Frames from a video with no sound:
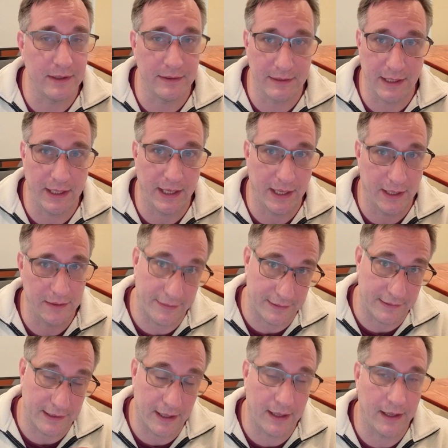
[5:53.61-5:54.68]
that they had at
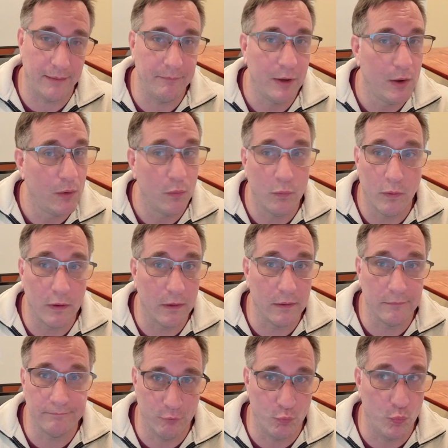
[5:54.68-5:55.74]
the time
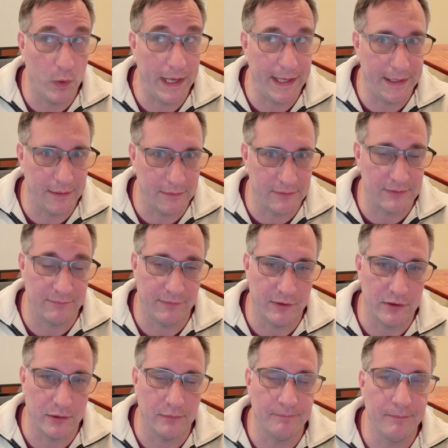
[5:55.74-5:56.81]
were way
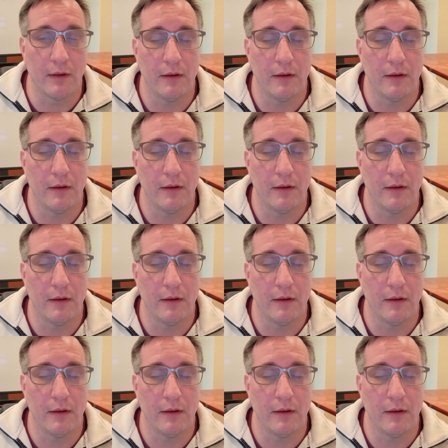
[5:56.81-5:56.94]
insufficient.